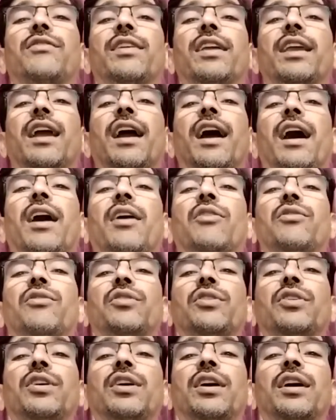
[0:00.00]
we have
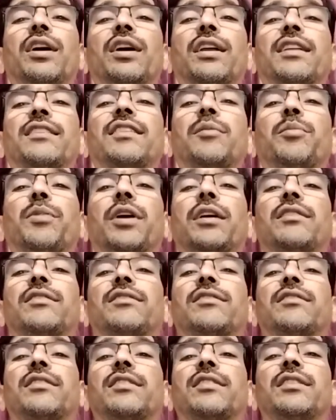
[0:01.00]

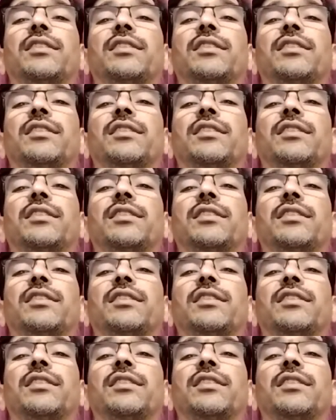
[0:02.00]
receptors